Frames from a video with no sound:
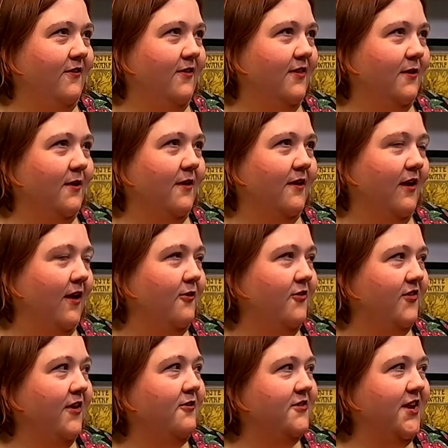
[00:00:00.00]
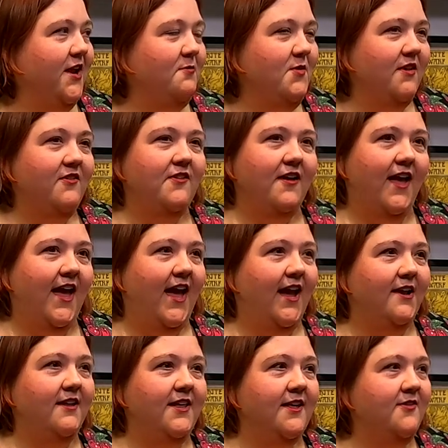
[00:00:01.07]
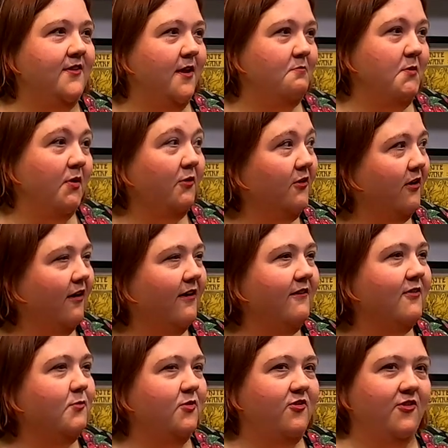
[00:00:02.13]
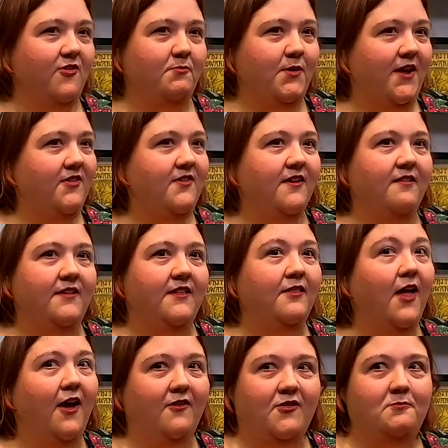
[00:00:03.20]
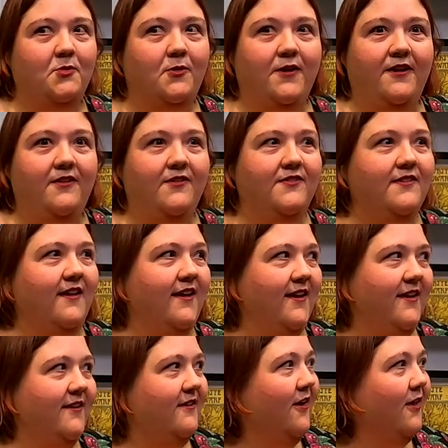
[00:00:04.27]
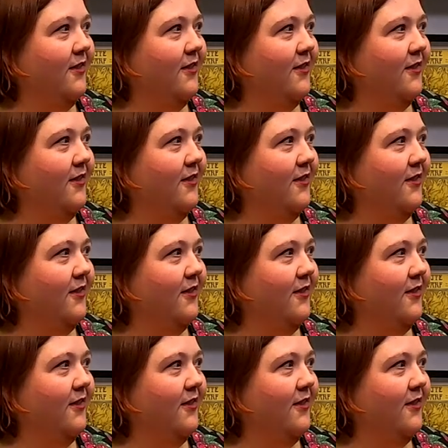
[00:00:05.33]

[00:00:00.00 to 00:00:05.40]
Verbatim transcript: to the Hunter's Entertainment to add Kids on Milk Cartons, which is basically Lost Boys and